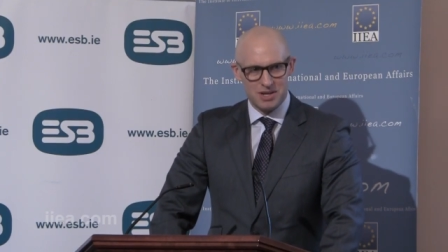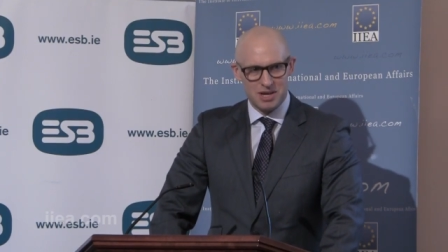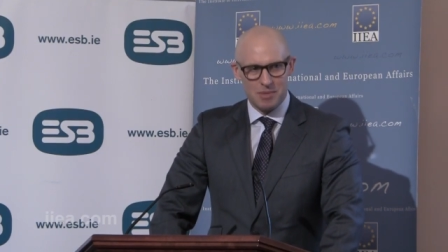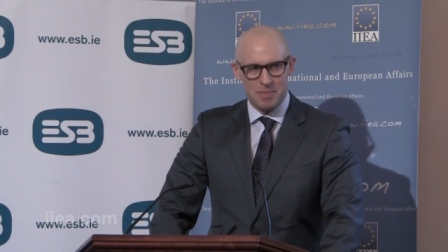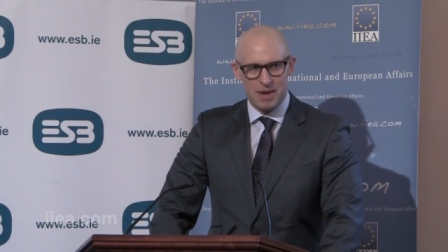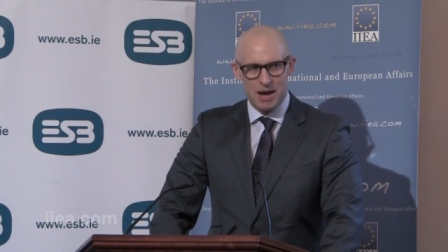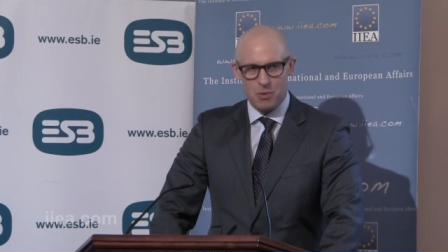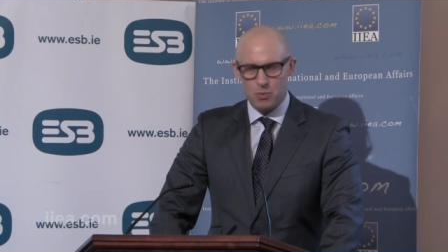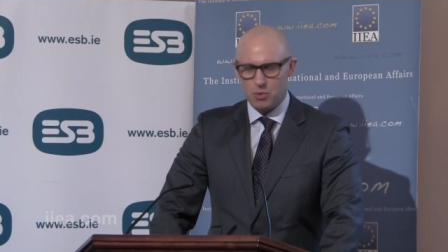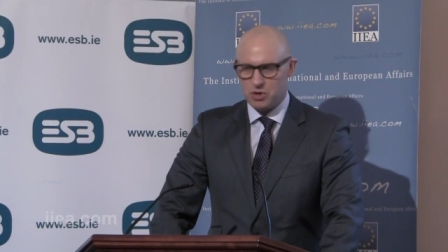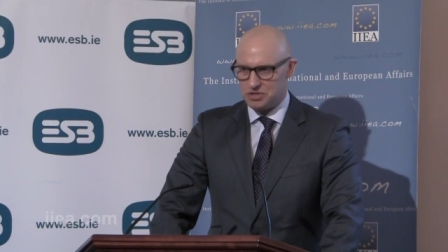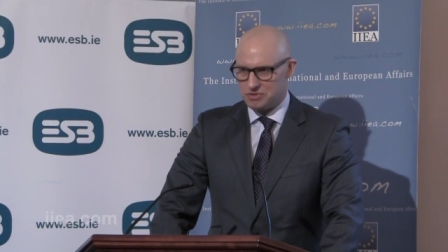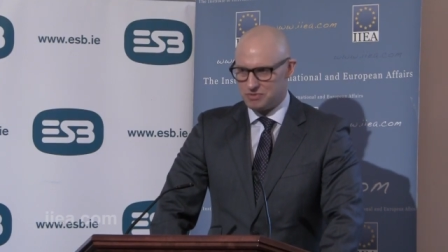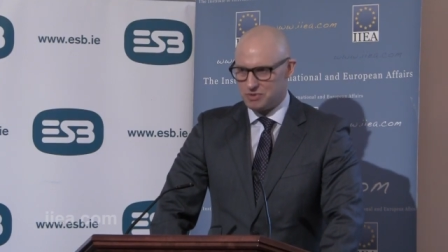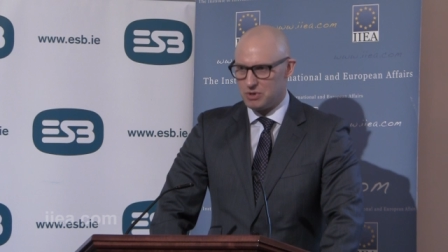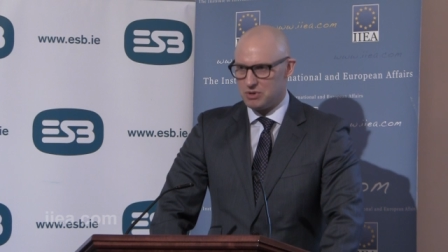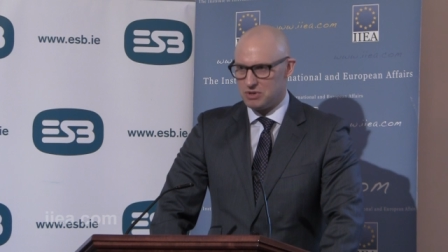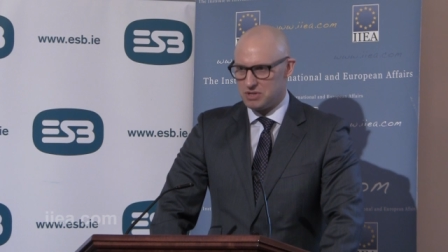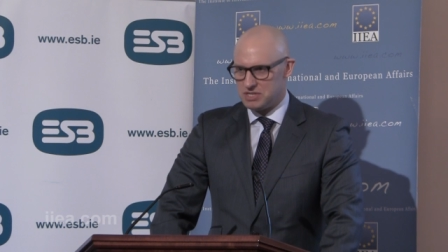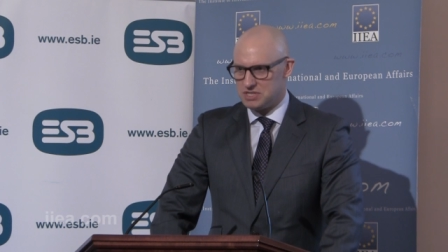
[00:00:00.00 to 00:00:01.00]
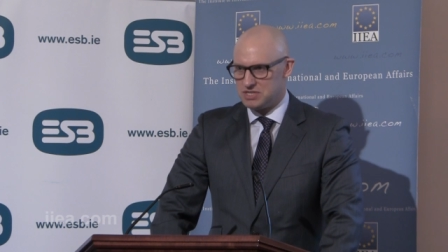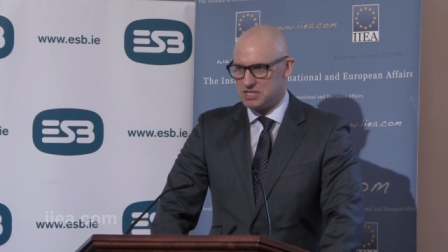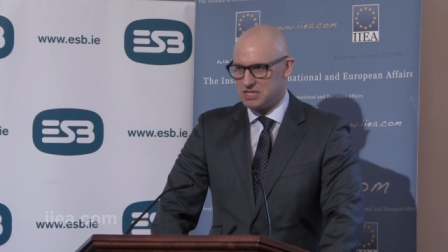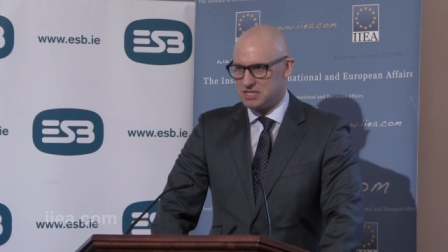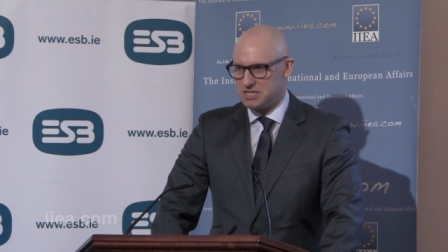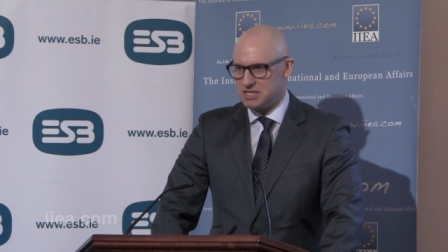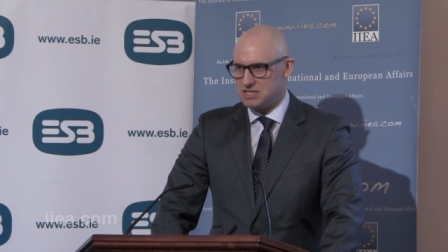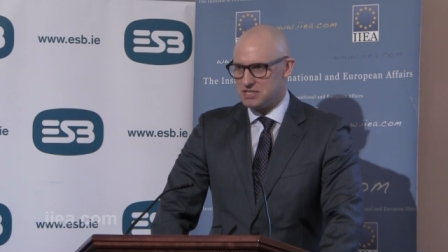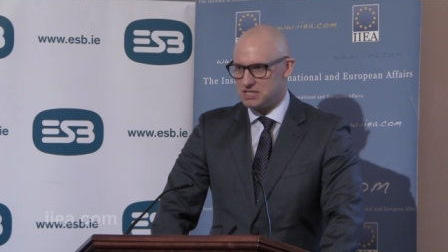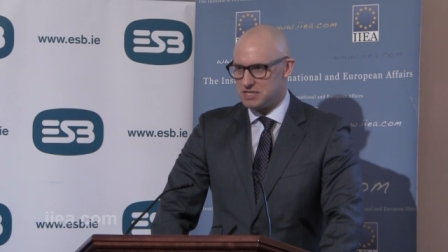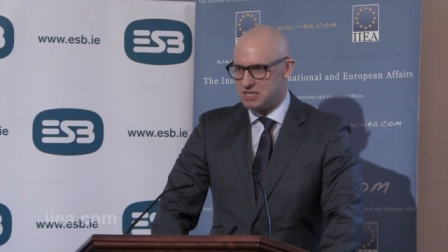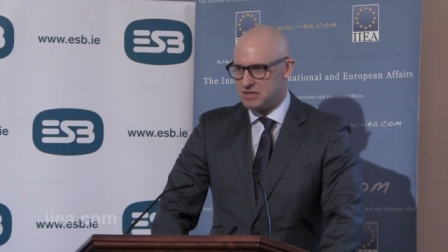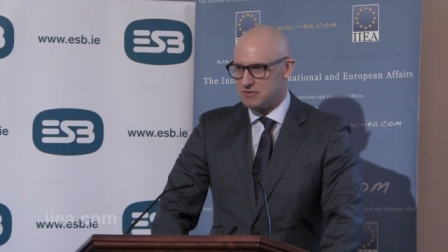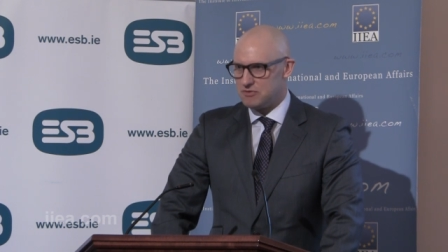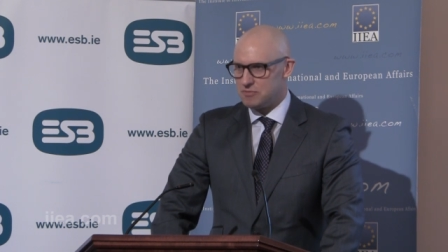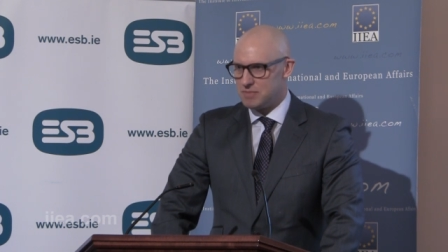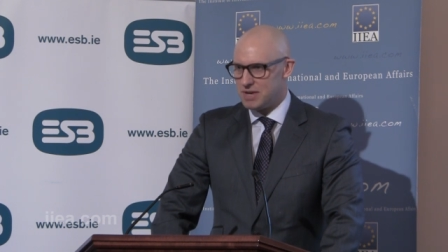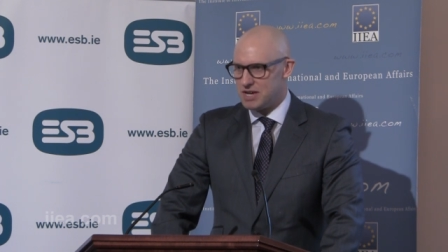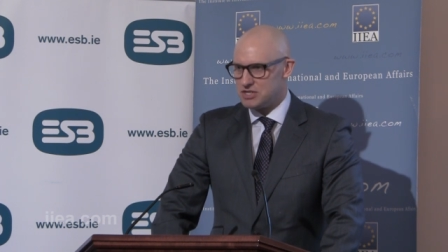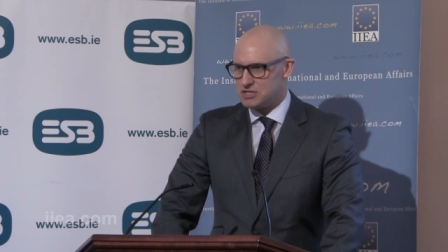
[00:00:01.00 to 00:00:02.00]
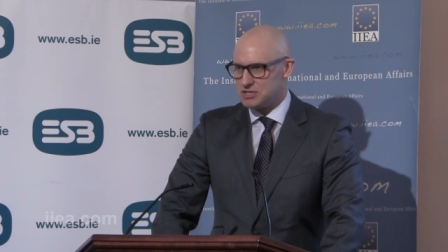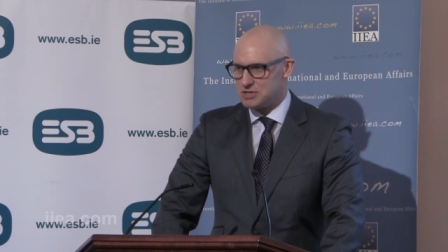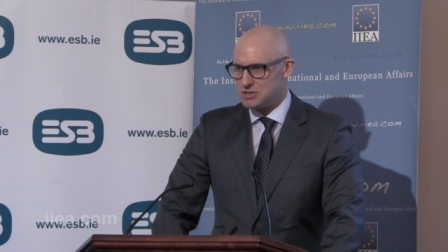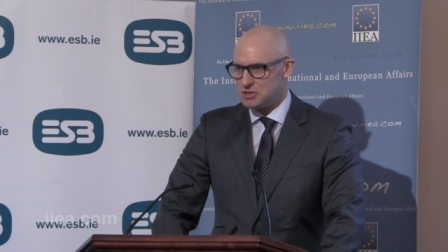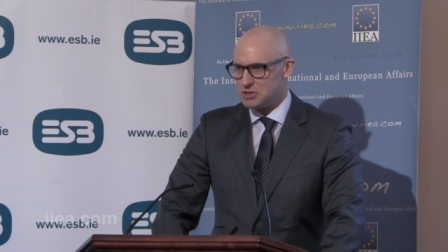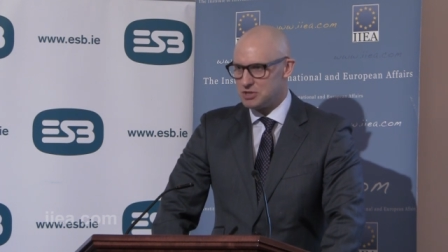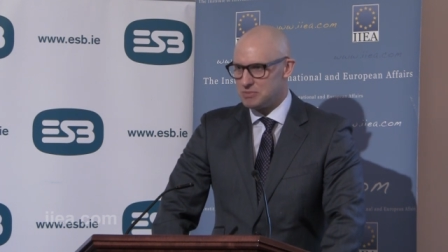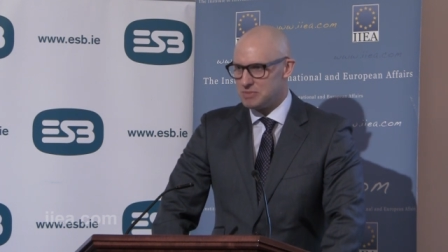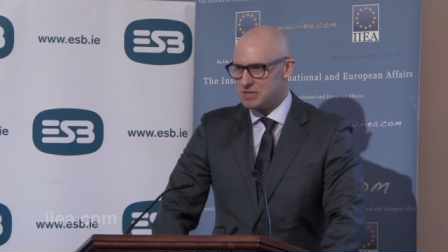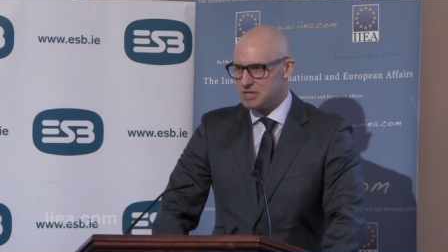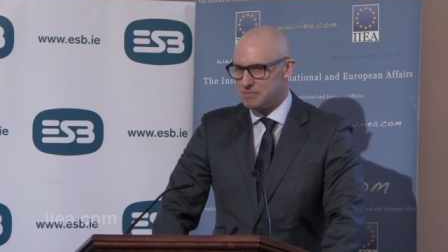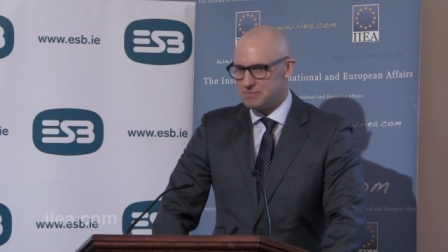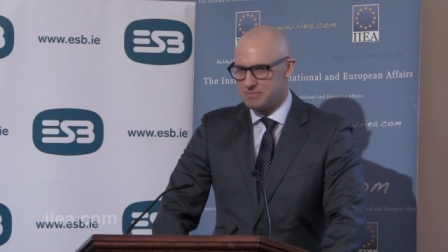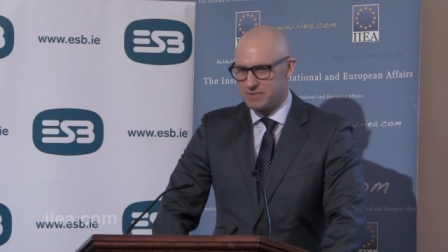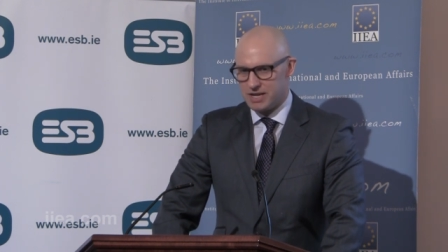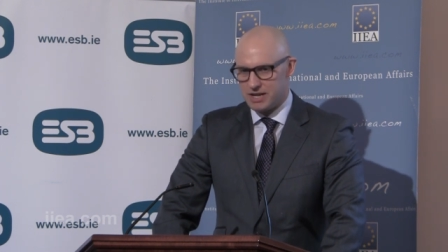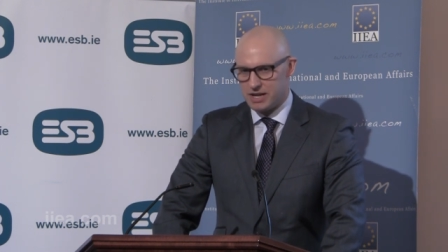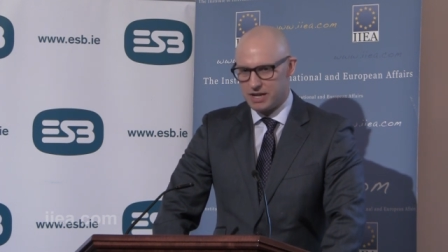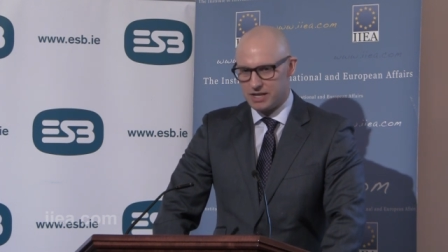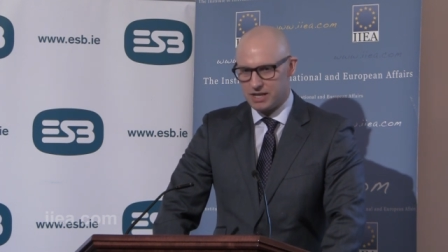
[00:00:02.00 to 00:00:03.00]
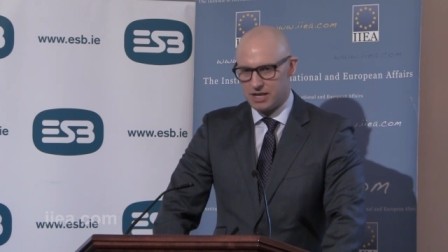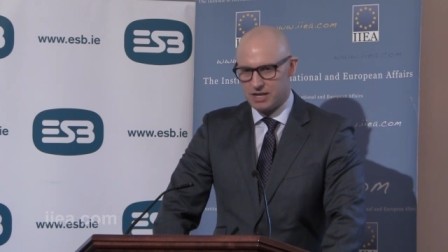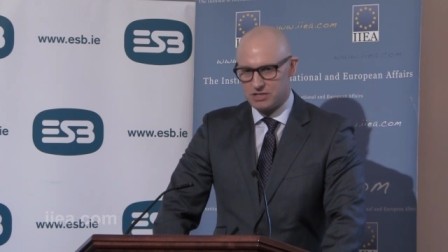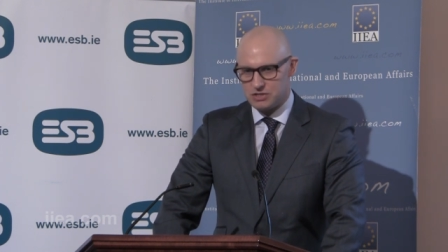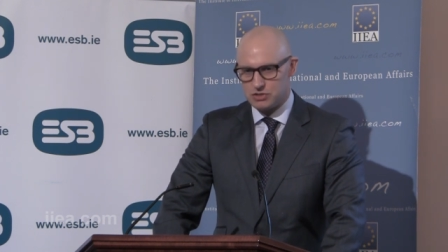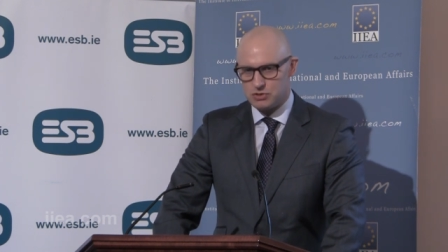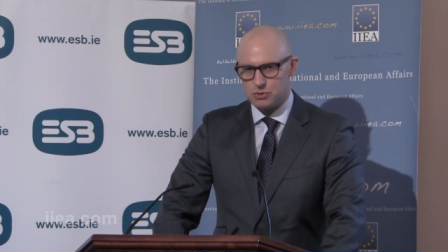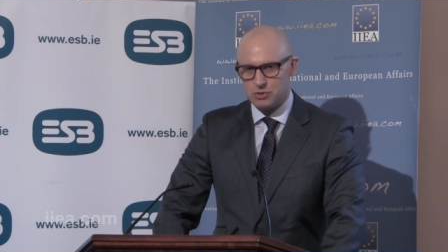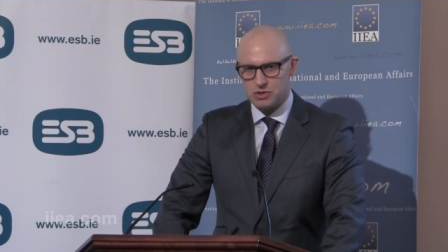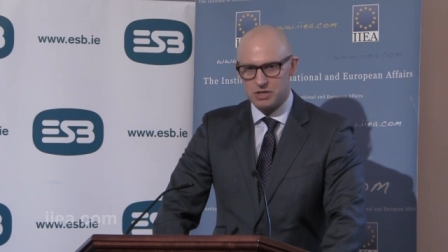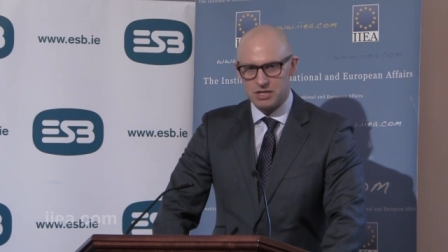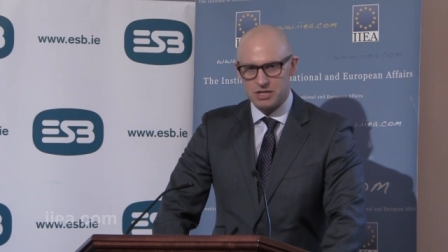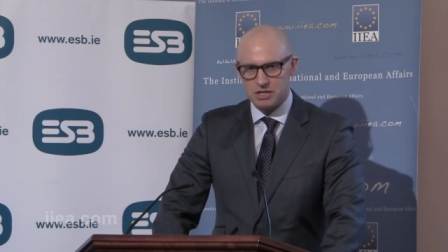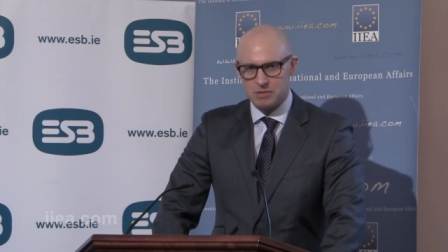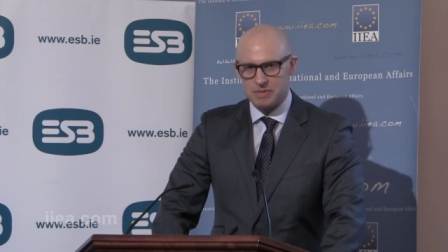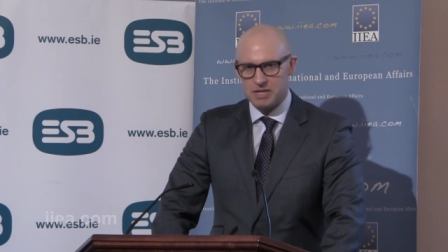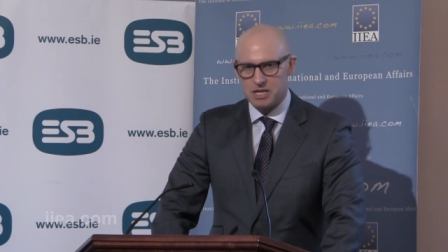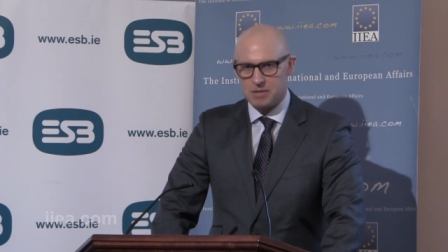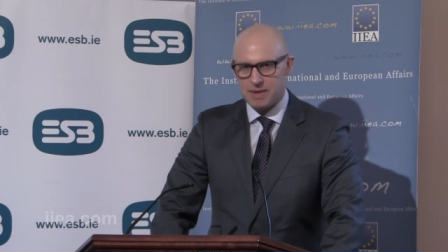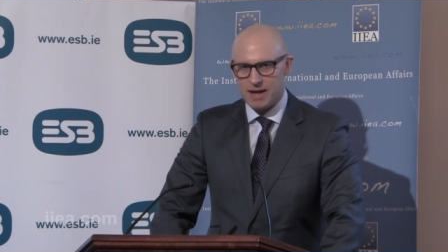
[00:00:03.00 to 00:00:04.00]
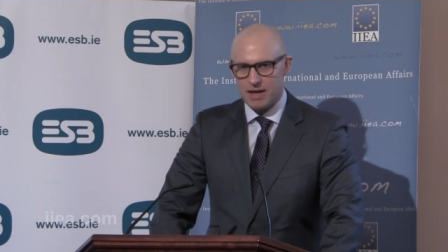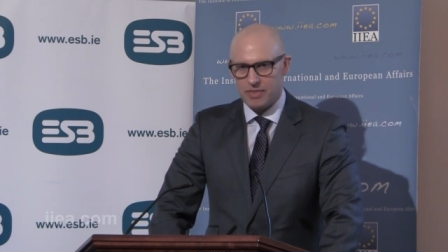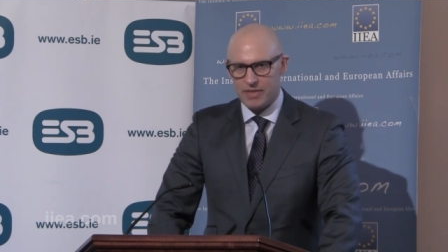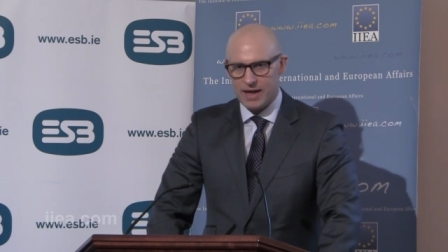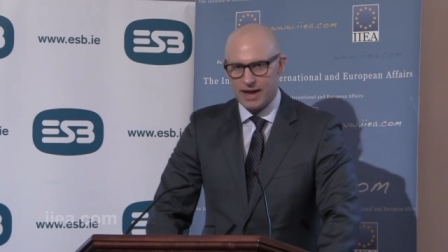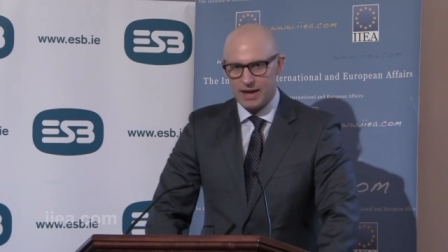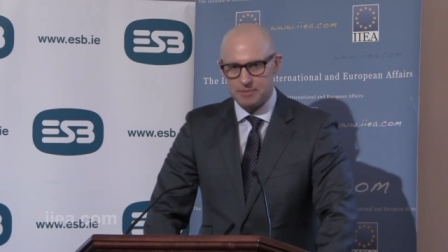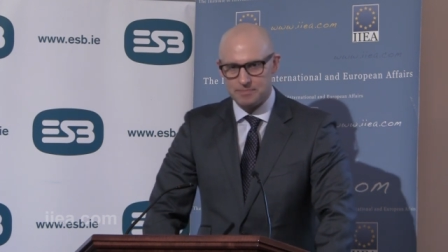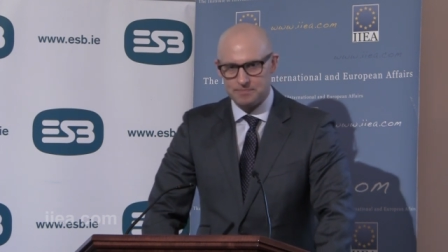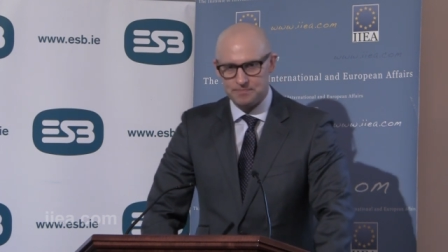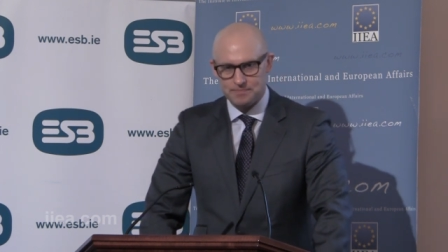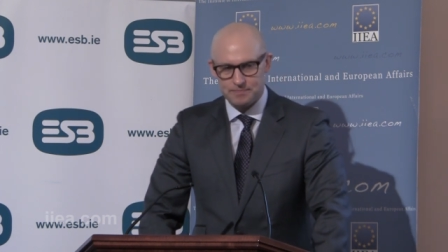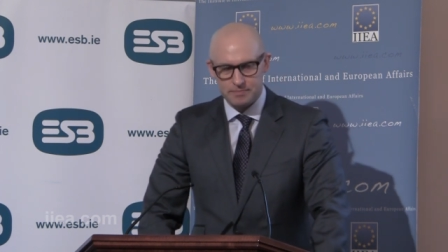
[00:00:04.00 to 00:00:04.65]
about what the role of the city is in the information economy, and I'd like to talk a little bit about that.